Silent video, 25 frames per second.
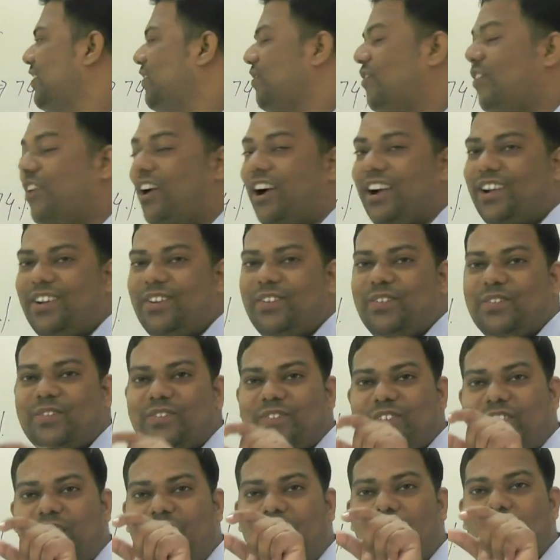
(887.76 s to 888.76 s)
what,
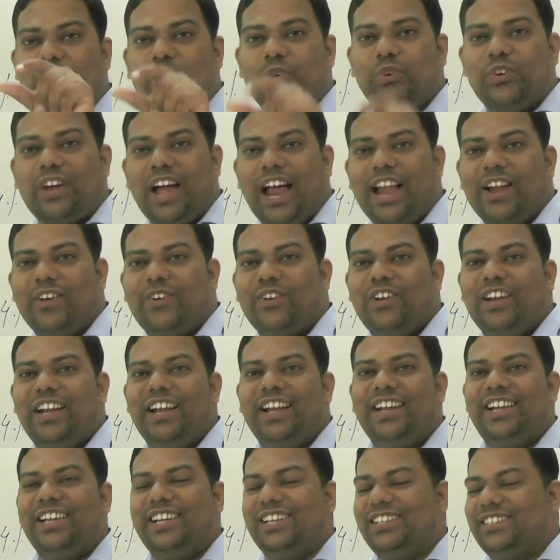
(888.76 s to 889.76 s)
how to
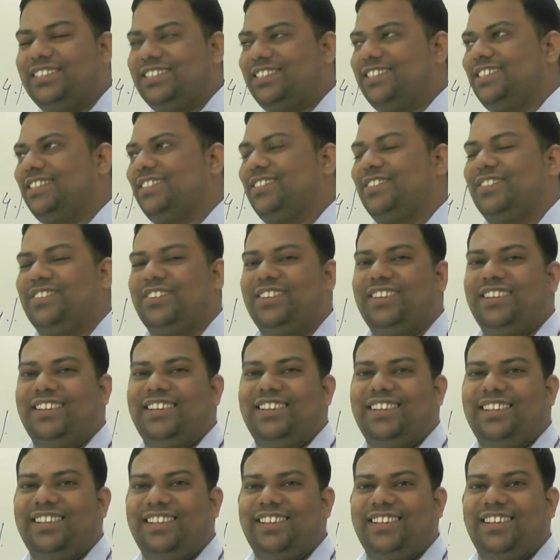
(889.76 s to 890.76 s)
calculate this,
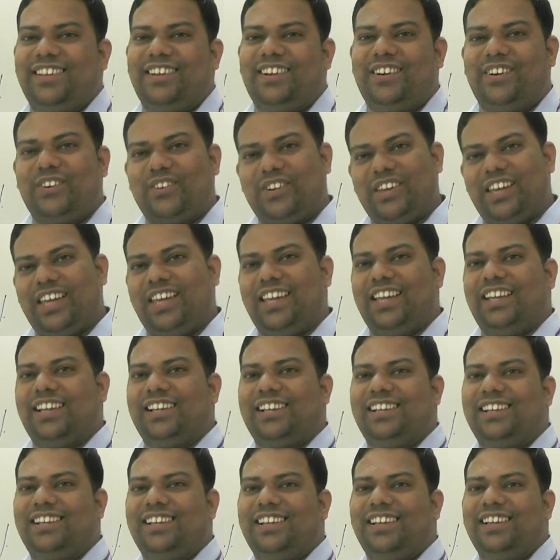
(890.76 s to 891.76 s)
okay,
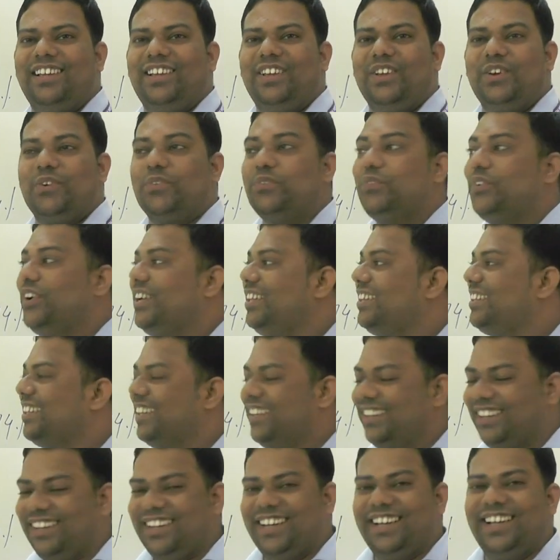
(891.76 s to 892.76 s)
with
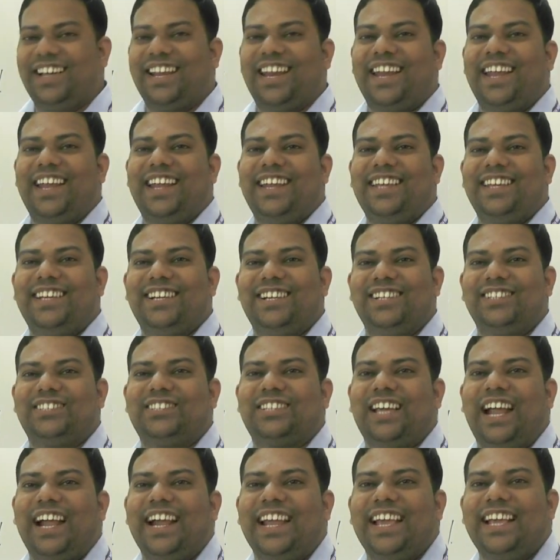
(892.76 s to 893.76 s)

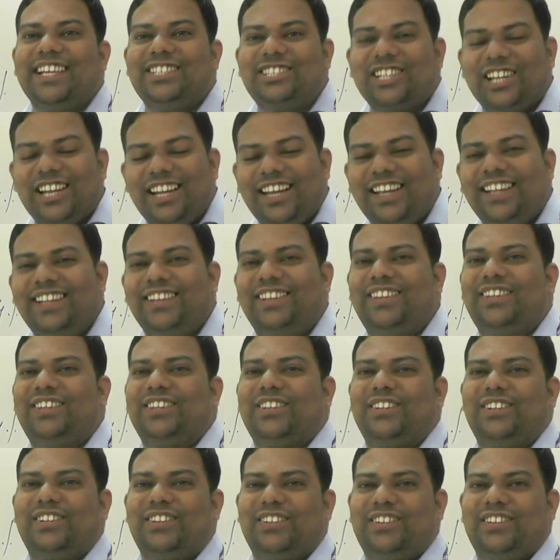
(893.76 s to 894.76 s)
radius and edge length.
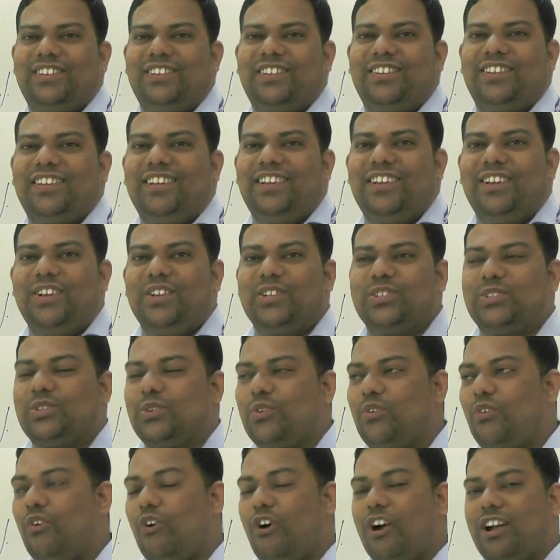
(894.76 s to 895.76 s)

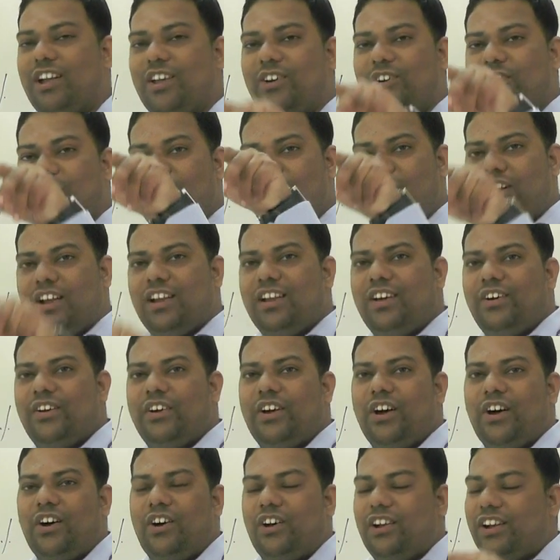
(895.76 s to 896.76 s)
So whatever all
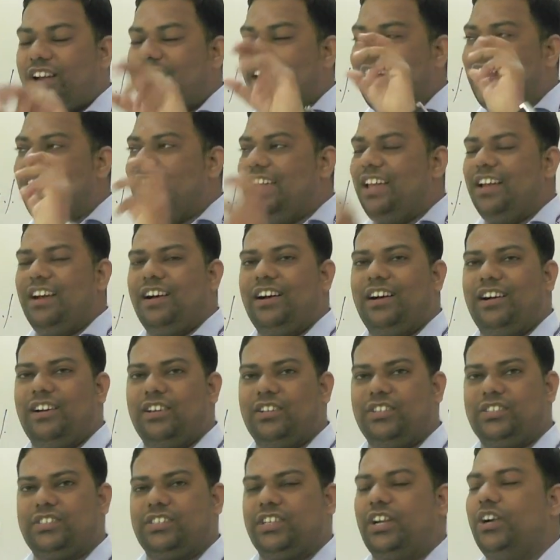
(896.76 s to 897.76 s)
already
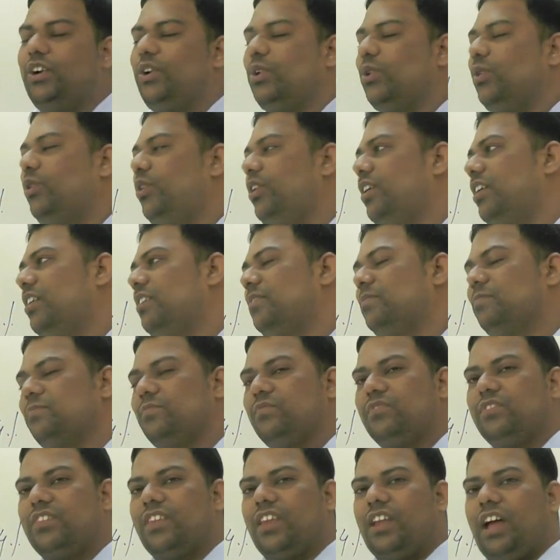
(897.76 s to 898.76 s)
sir told,
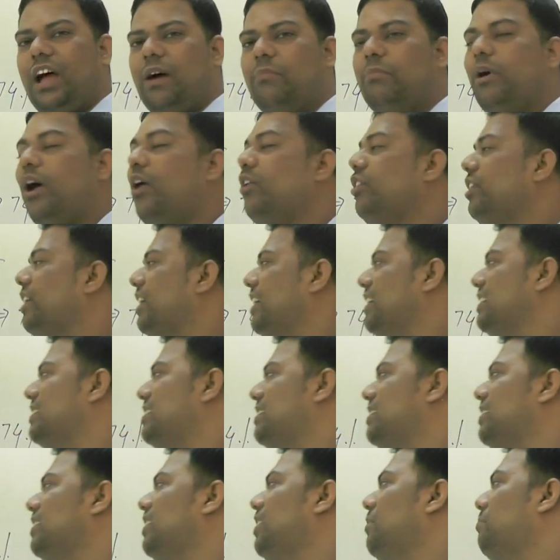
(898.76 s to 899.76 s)
about
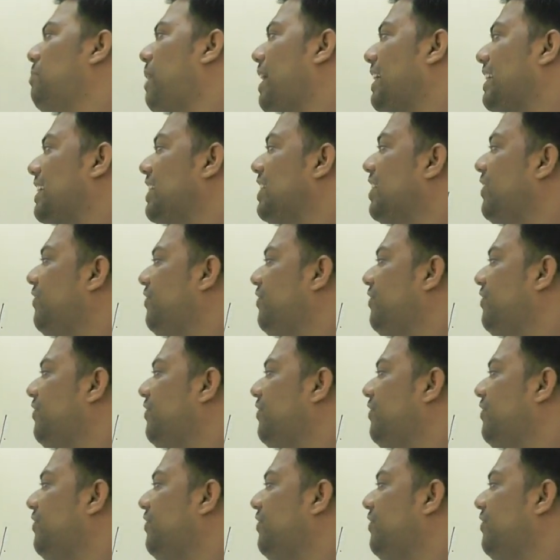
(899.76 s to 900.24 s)
this packing